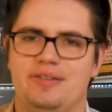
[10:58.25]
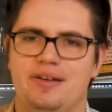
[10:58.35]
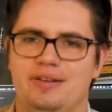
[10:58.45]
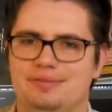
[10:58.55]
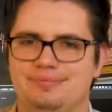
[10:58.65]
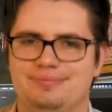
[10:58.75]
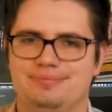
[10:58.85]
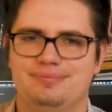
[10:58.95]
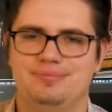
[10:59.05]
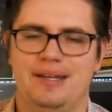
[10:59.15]

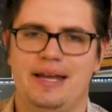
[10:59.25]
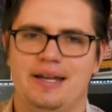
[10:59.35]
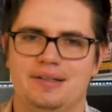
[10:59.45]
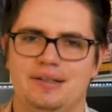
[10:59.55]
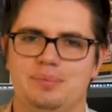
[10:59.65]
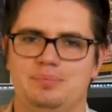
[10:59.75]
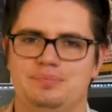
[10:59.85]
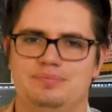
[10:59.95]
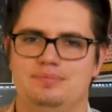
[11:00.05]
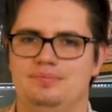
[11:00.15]
They end up
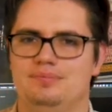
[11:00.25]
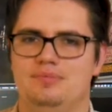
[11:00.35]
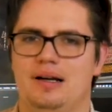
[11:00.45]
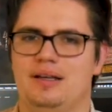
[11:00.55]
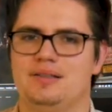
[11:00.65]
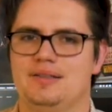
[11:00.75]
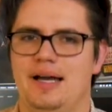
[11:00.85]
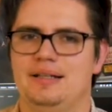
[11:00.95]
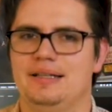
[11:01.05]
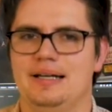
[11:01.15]

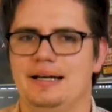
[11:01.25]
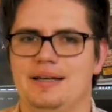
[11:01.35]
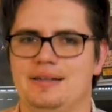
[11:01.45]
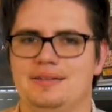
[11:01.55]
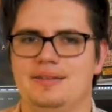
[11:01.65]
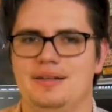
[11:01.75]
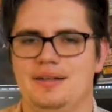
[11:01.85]
reconciling, I guess.